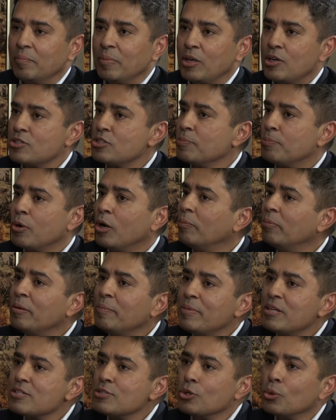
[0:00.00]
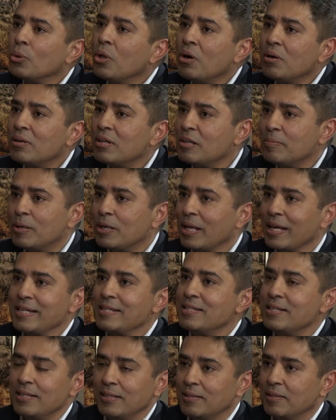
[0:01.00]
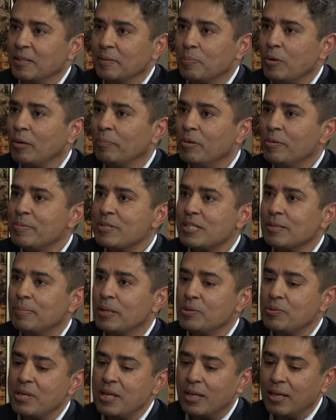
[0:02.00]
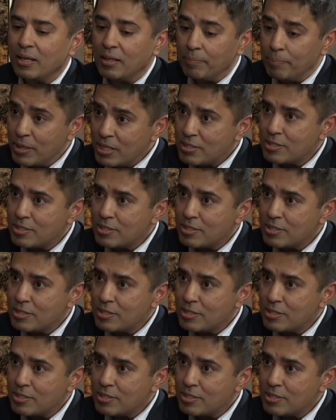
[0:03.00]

because the problem is no longer about IT. The problem is about taking a